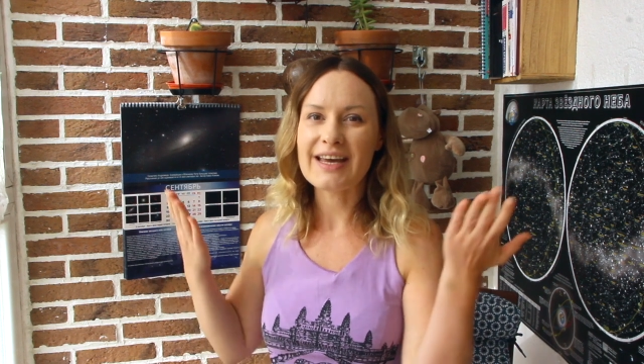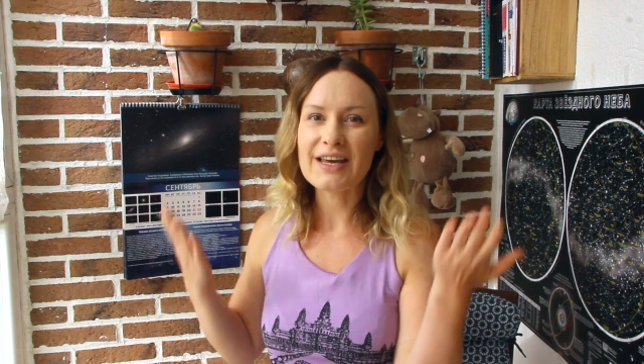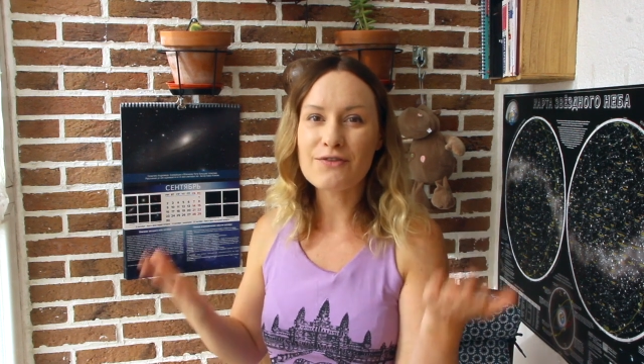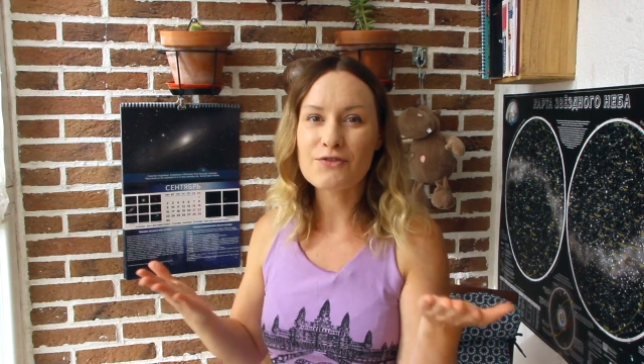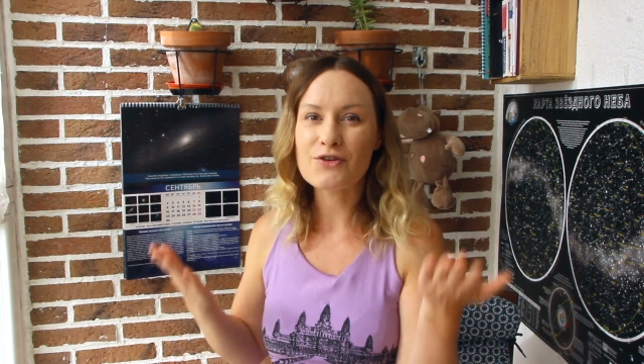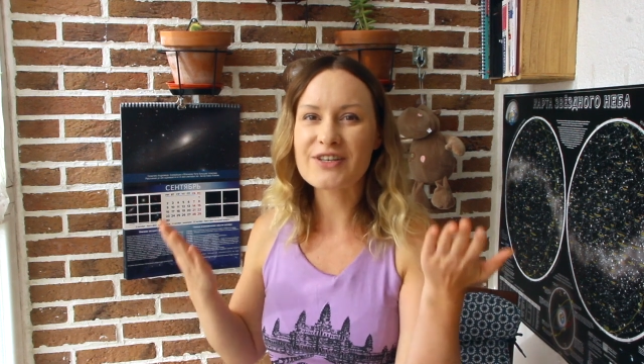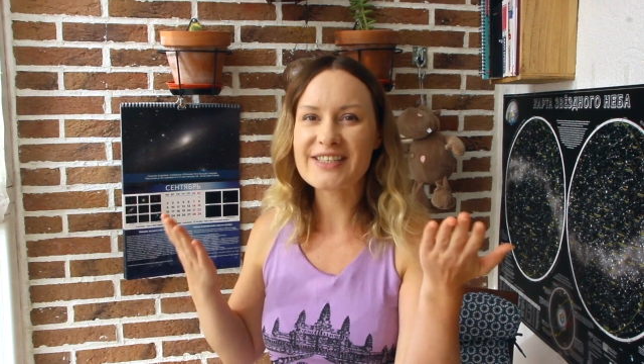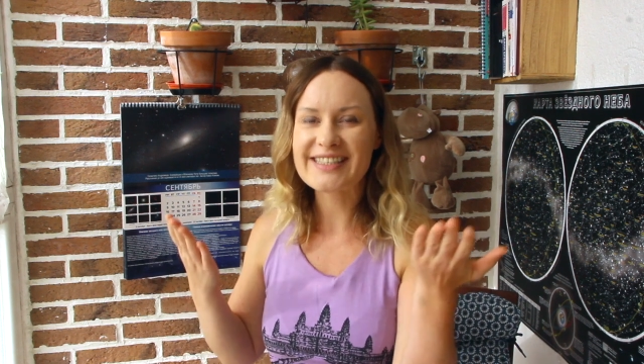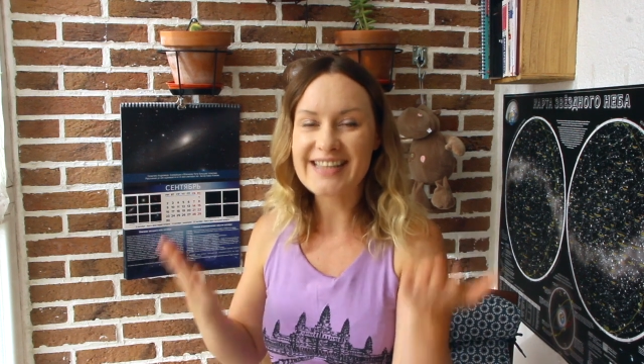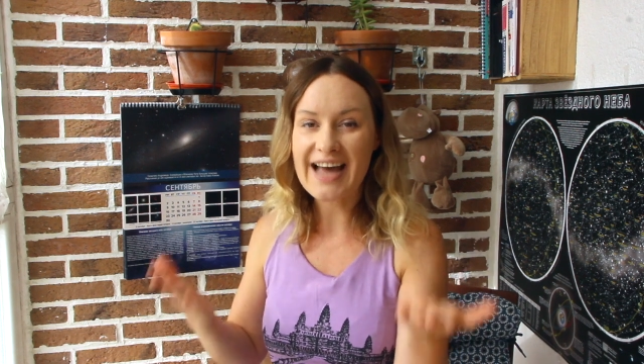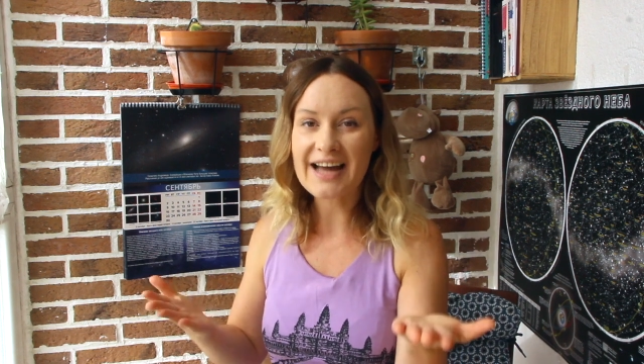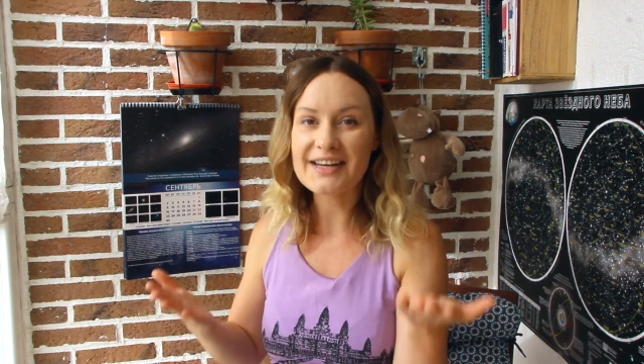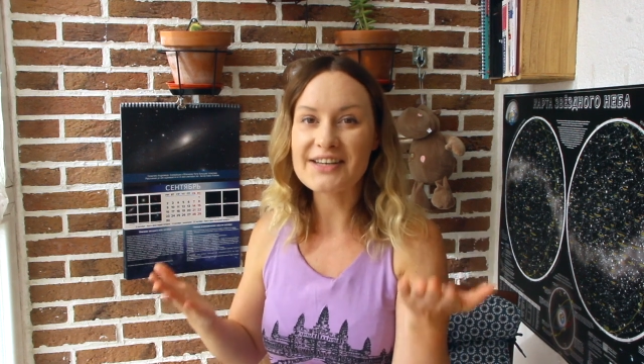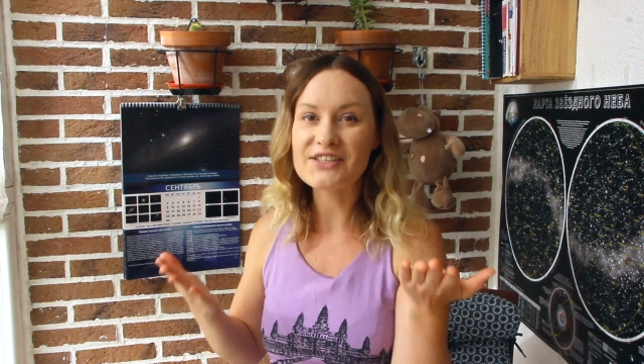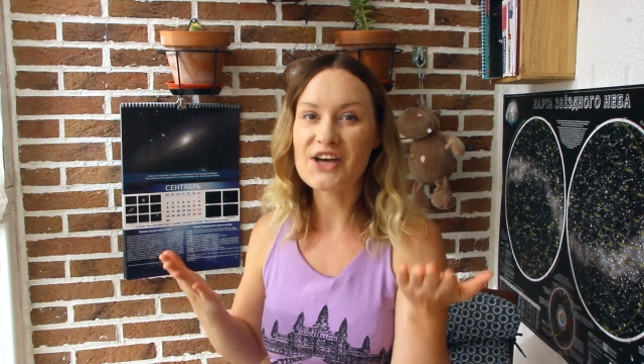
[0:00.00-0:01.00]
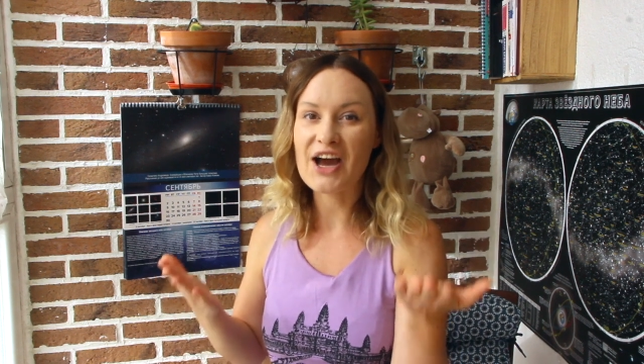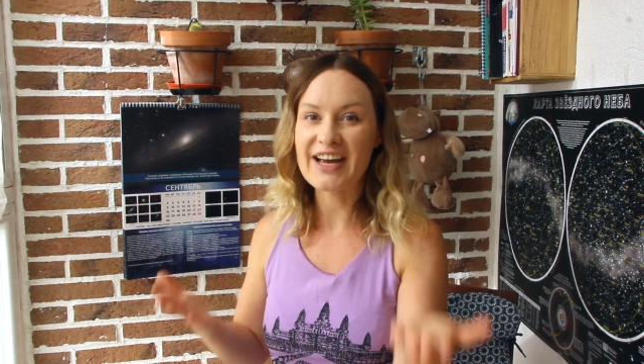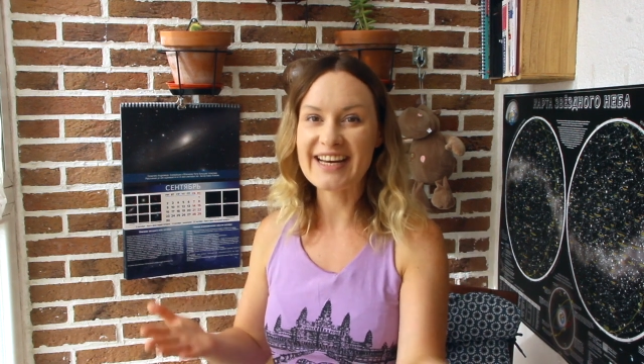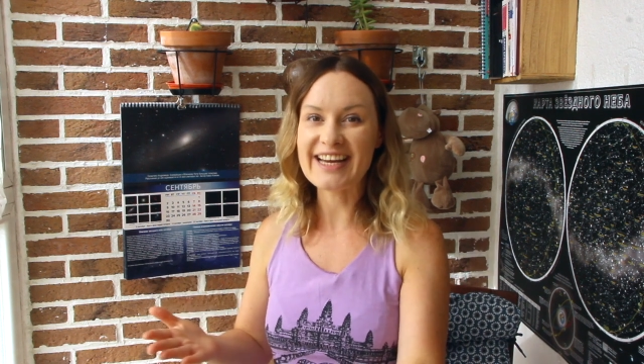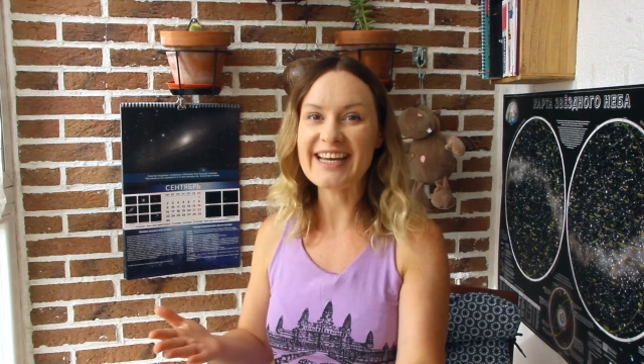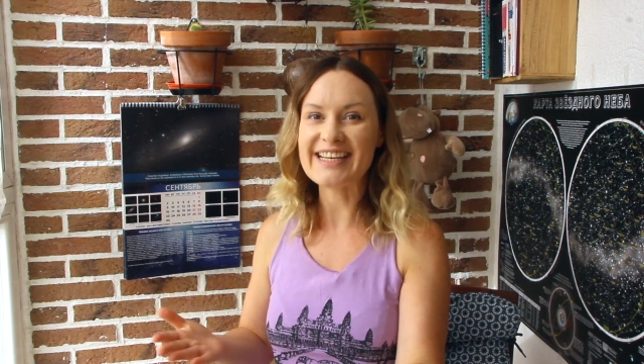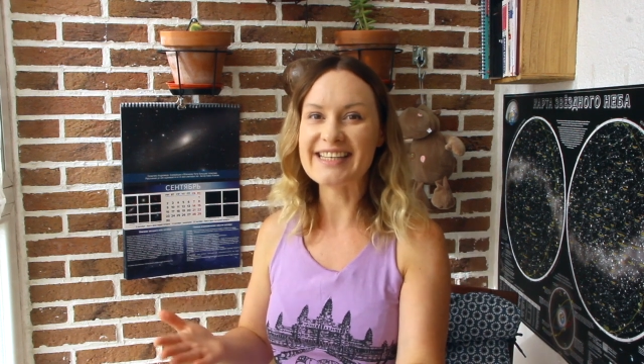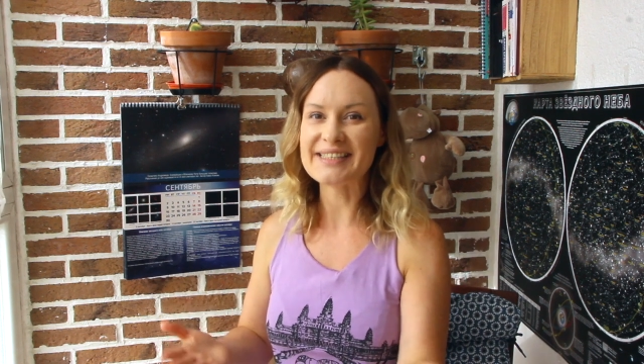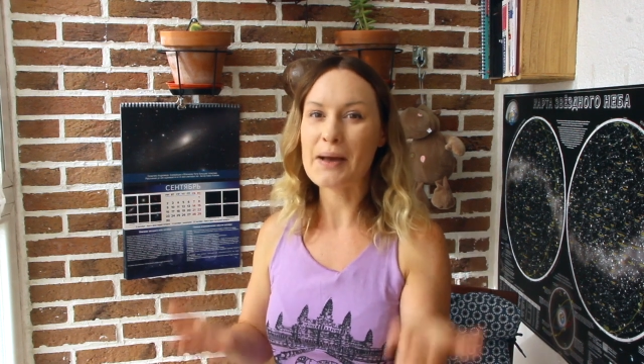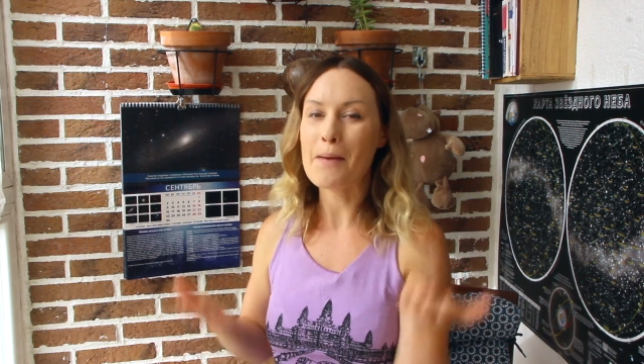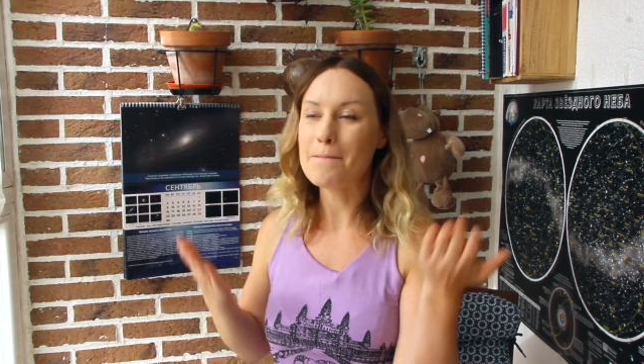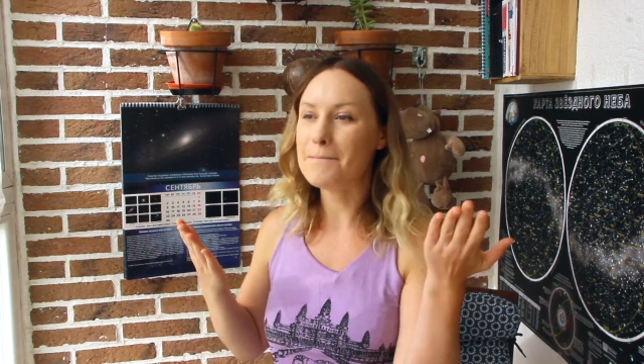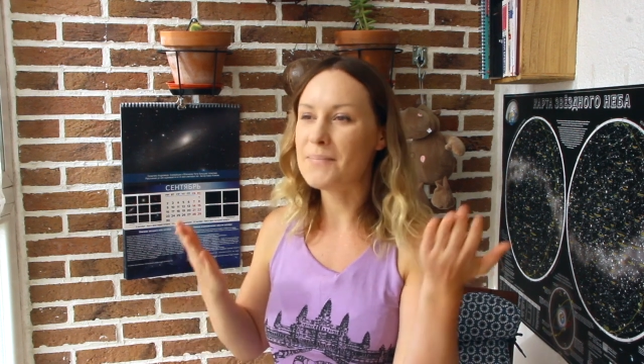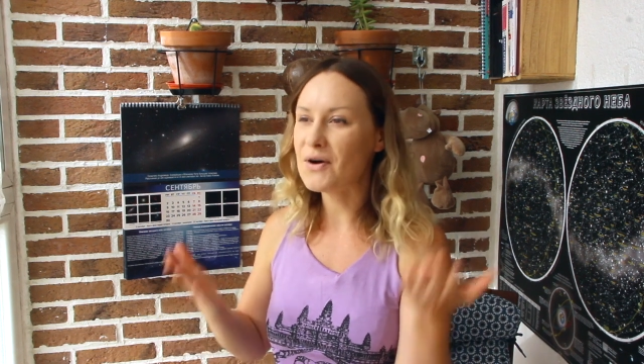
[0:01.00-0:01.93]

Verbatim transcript: if you're studying Chinese,